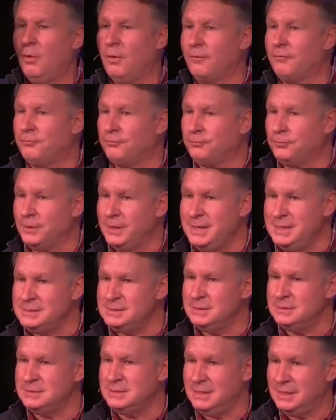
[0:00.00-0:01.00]
freeze
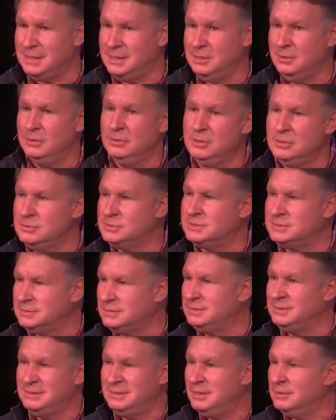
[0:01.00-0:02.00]
it to kill those
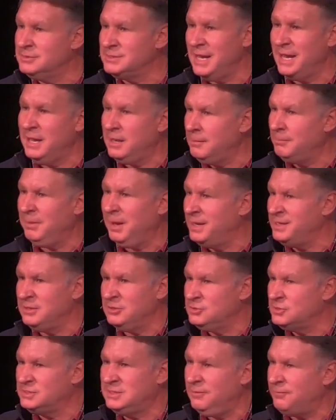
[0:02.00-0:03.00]
antibodies,
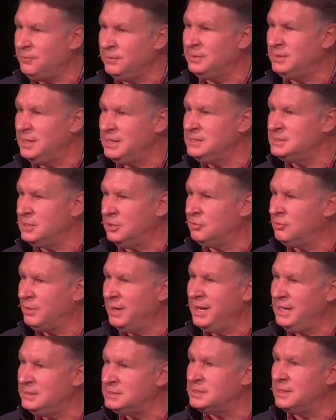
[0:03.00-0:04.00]
those different things, and
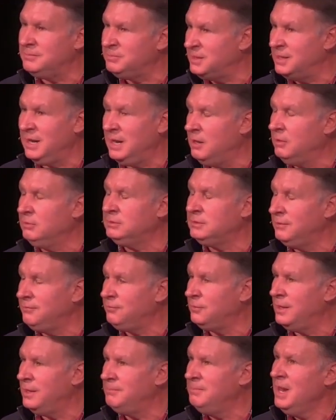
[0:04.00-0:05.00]
create something healthy for
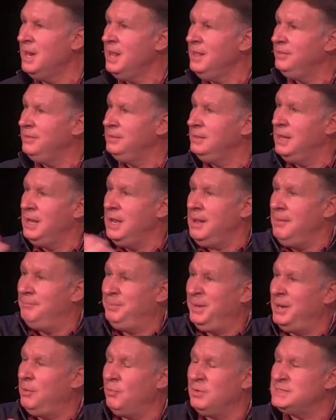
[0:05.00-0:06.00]
them.
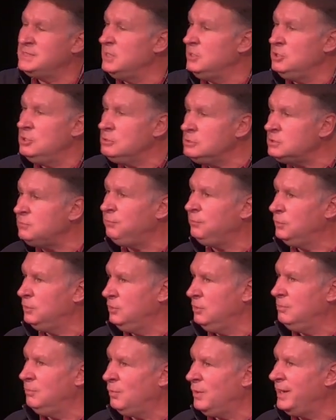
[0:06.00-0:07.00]
But it wasn't useful to
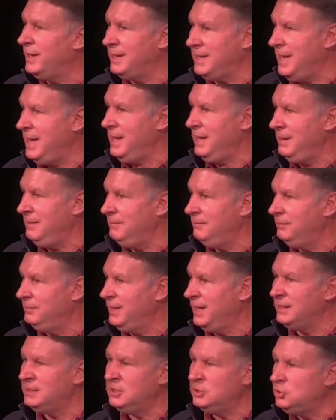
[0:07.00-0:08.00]
them when it came.
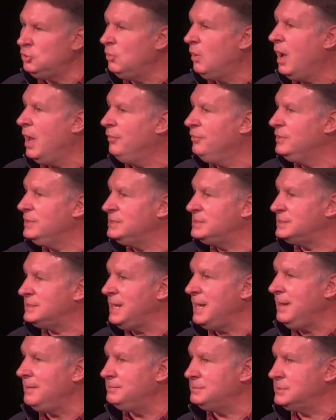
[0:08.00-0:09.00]
They had to do all these
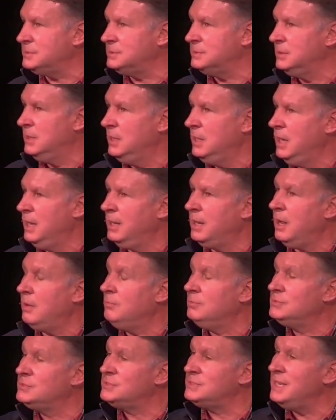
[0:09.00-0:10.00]
steps. And God
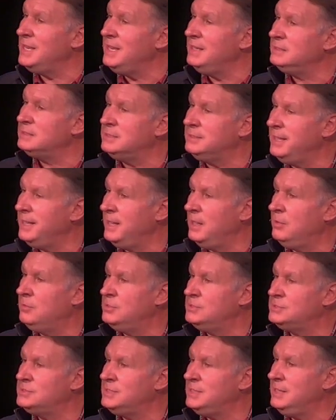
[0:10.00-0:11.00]
was saying to
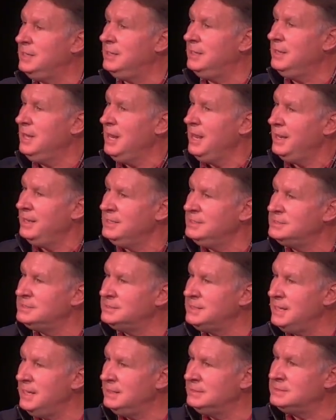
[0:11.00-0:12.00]
Laodicea, and he's
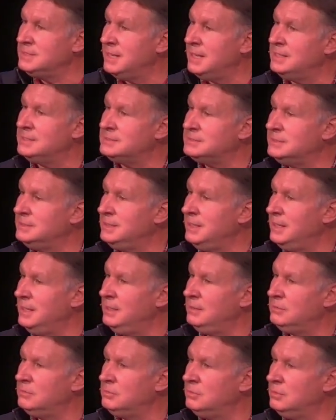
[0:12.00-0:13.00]
saying to us
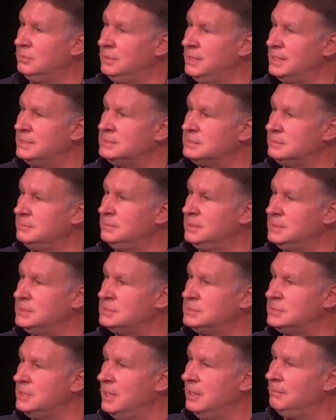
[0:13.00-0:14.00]
today through
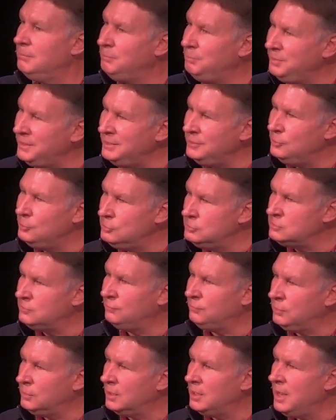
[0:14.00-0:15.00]
Onesimus, be
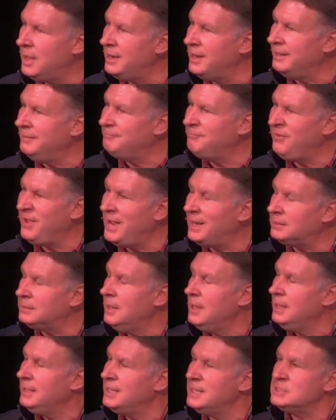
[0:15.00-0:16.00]
useful to God. In fact,
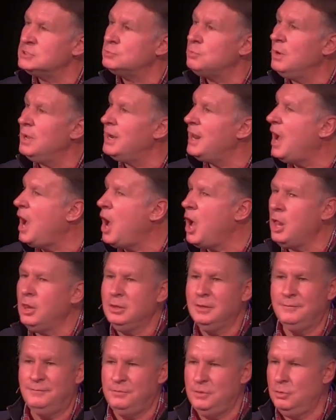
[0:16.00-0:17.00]
guess what?
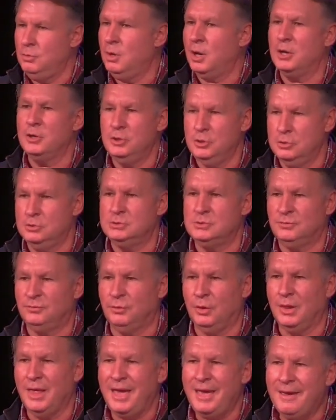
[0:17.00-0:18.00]
All of you are
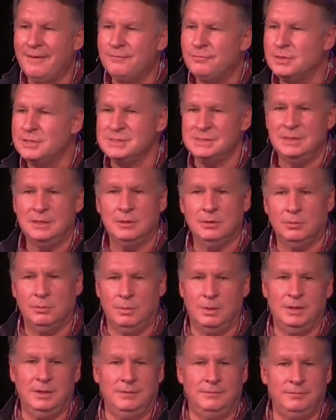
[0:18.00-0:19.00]
useful. Every single
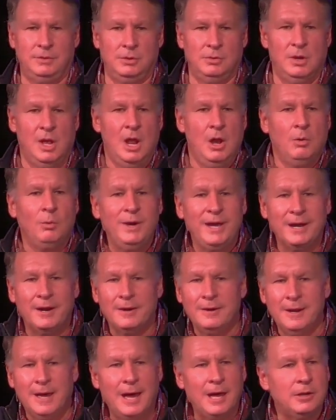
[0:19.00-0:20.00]
one of you. We are
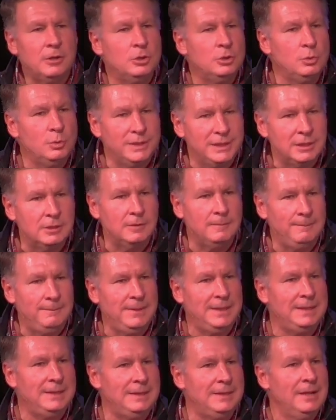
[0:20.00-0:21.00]
not who we could
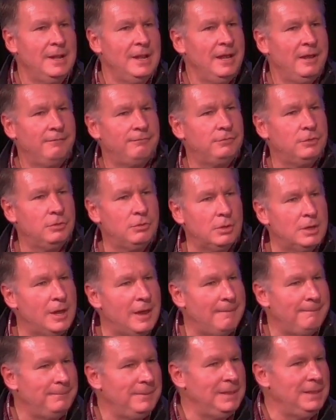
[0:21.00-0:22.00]
be if you're
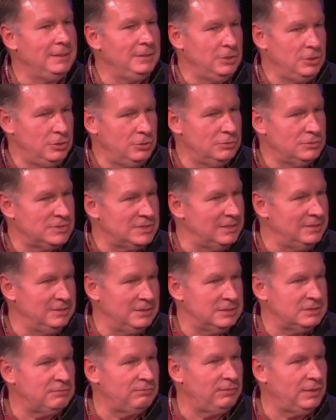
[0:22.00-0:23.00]
not being used in
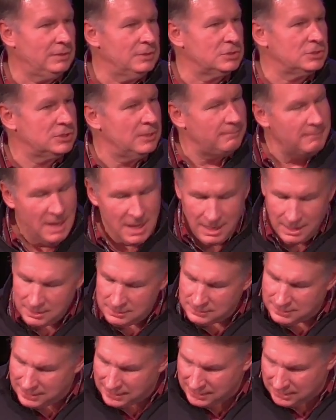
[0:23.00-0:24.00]
this fellowship
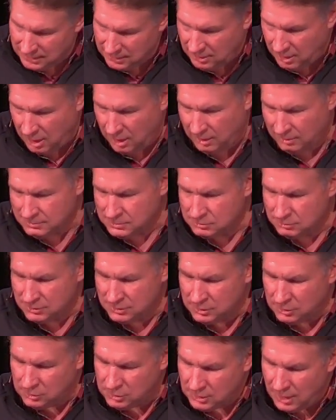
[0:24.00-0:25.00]
and linking arms
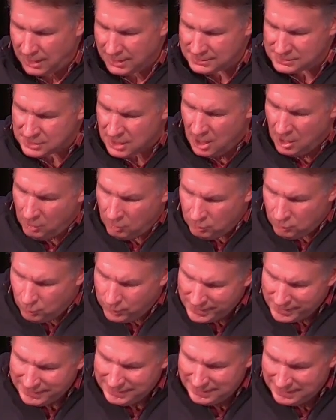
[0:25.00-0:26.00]
with us.
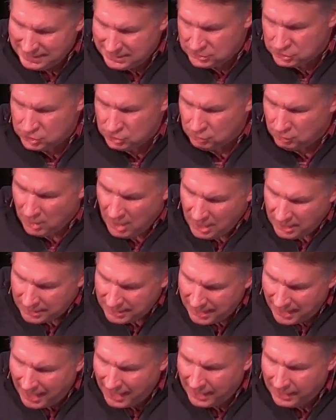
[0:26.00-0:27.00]
We need you.
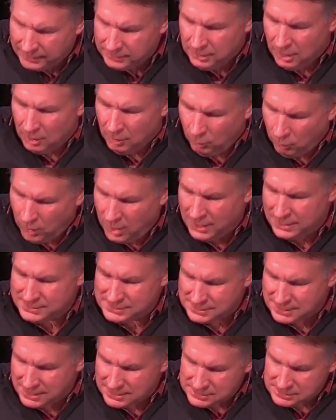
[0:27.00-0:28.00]
God
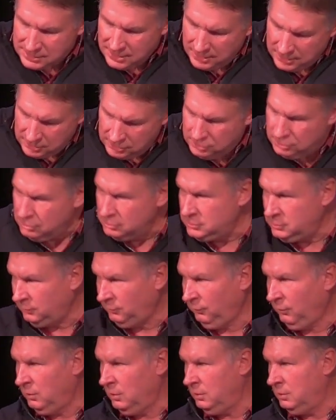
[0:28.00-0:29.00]
wants us
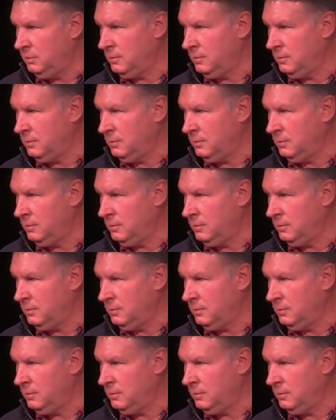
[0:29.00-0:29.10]
useful.